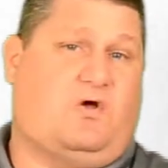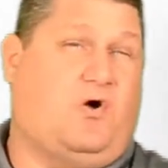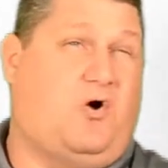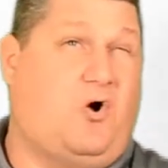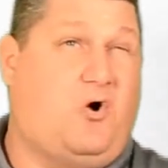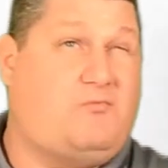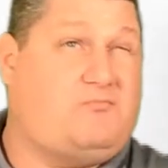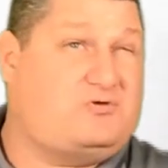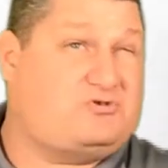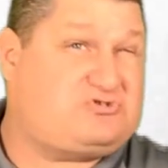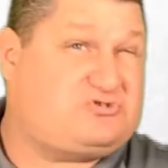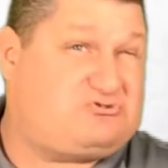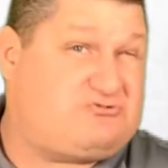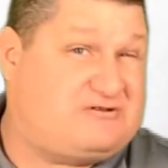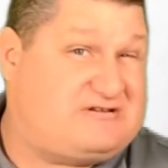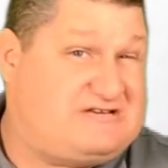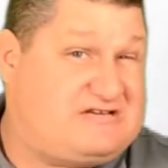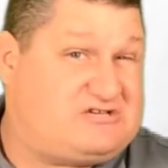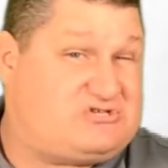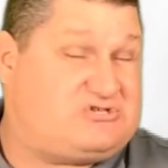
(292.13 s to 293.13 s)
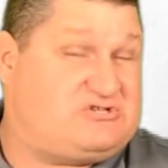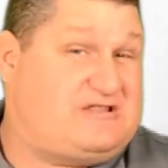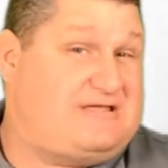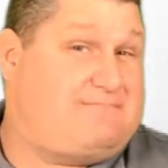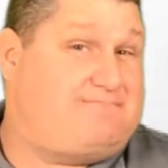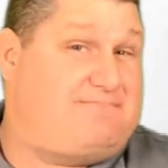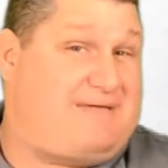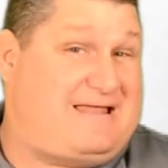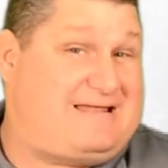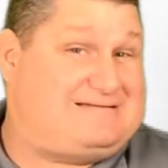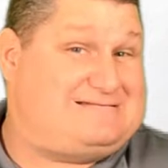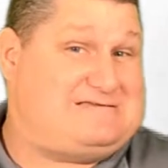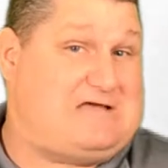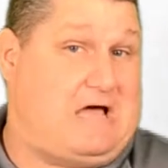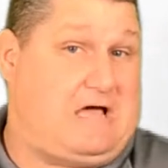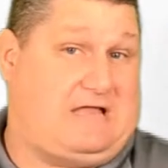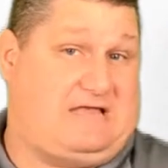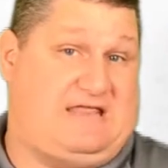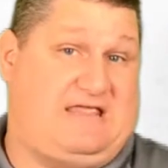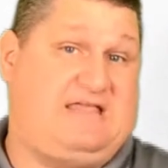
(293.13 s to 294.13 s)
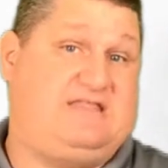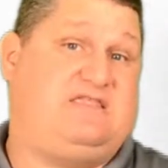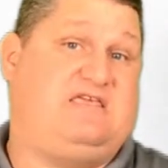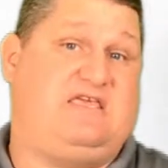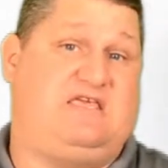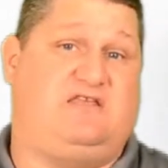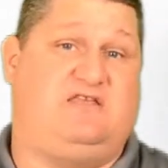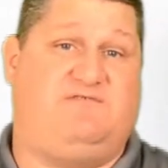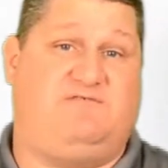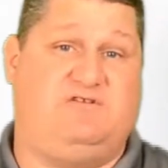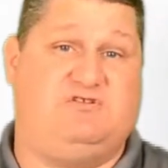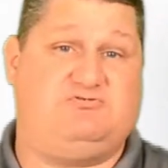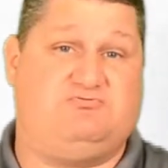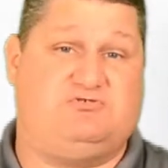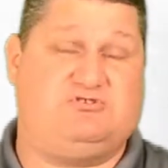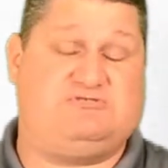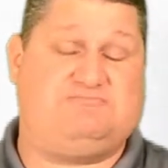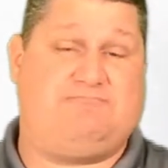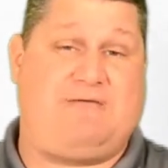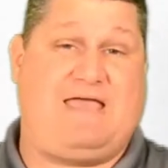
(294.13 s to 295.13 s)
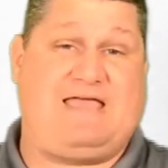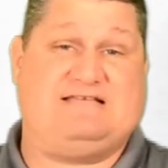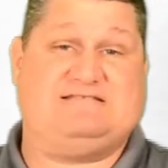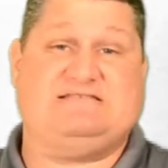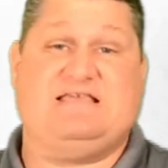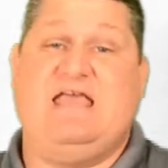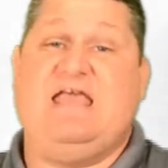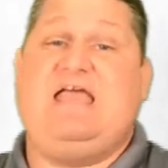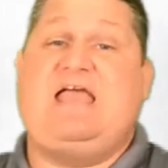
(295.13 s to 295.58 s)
almost traditionally been done in the individual space,